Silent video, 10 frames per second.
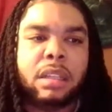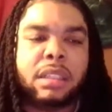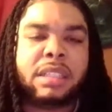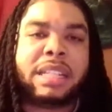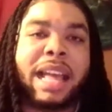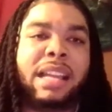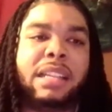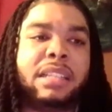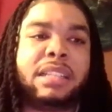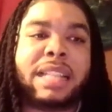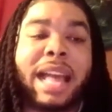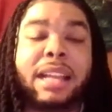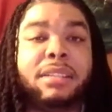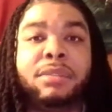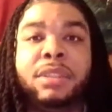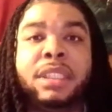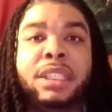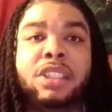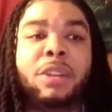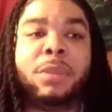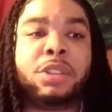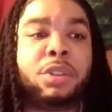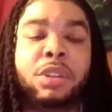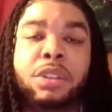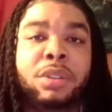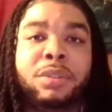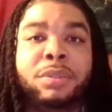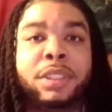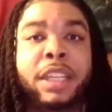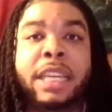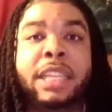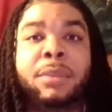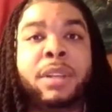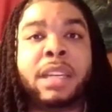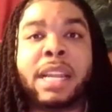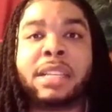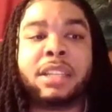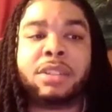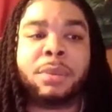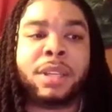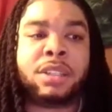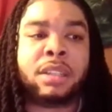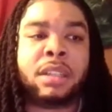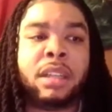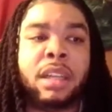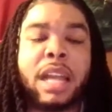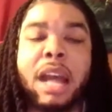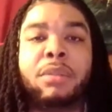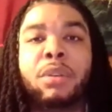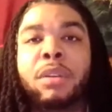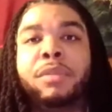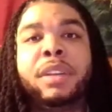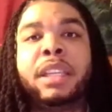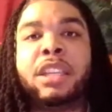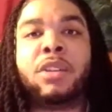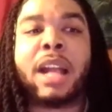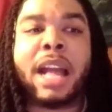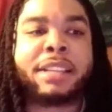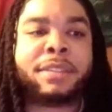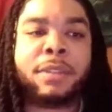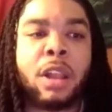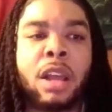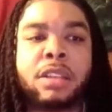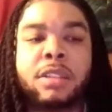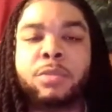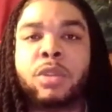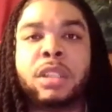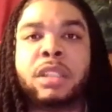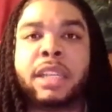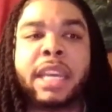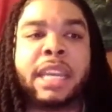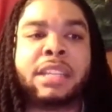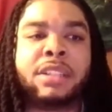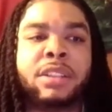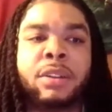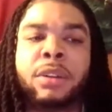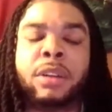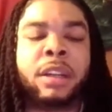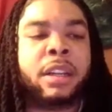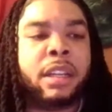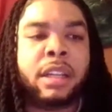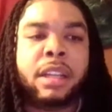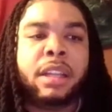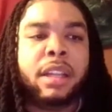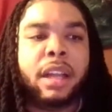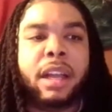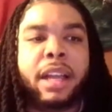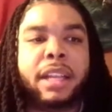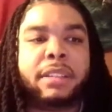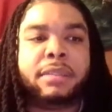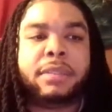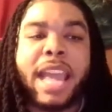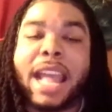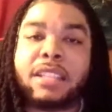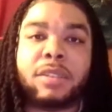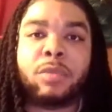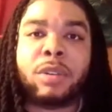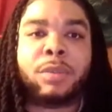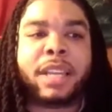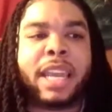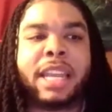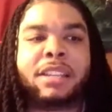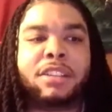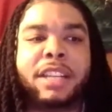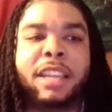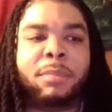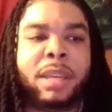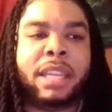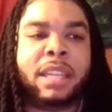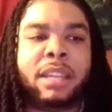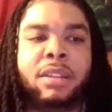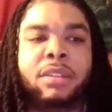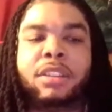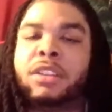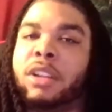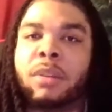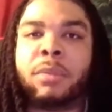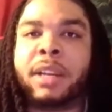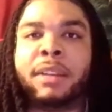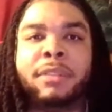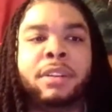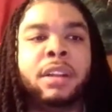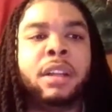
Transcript: It's not really so much you could do for anyone in that situation. I don't know if any of you guys ever lost someone to cancer or had someone with cancer and they beat it, or whatever.